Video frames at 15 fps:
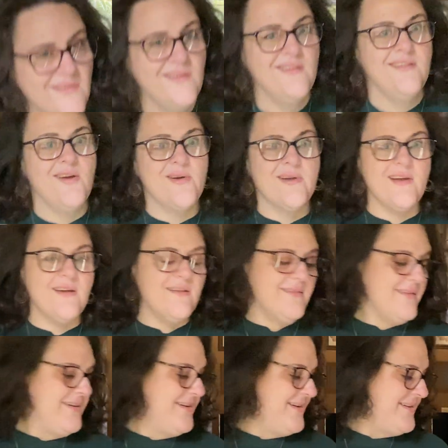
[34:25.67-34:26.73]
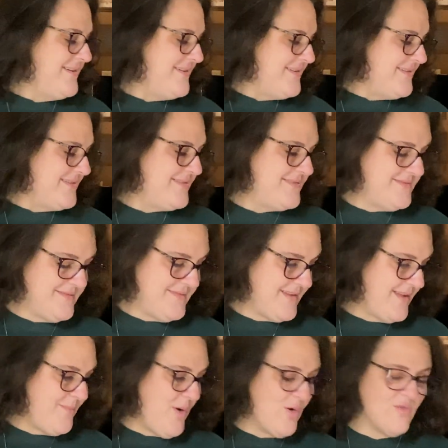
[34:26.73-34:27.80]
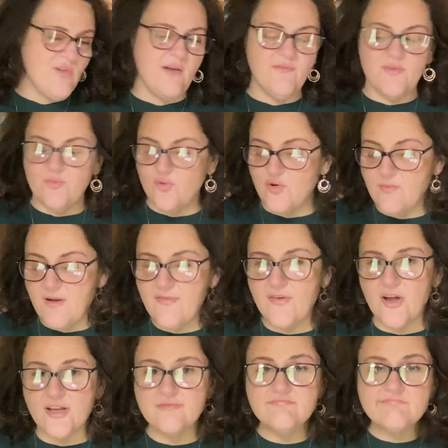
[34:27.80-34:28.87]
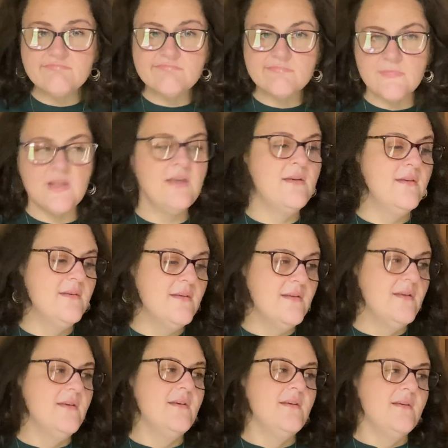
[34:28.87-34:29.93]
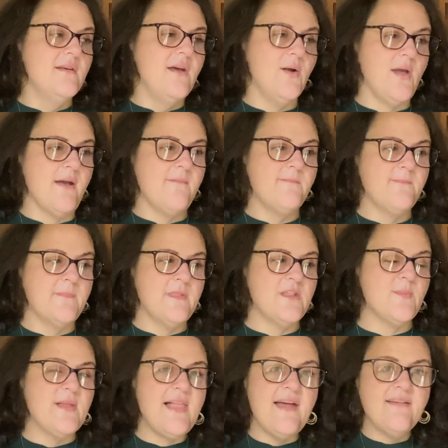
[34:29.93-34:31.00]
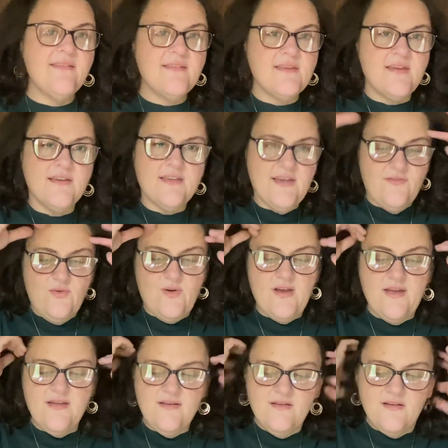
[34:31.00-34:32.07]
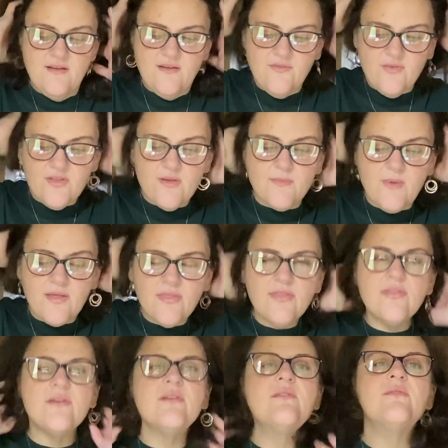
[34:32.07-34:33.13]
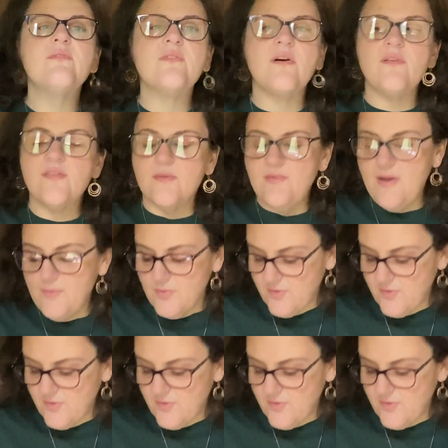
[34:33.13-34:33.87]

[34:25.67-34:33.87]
Sorry, guys. Post office ruined my fun. Okay, so my last giveaway for the month, September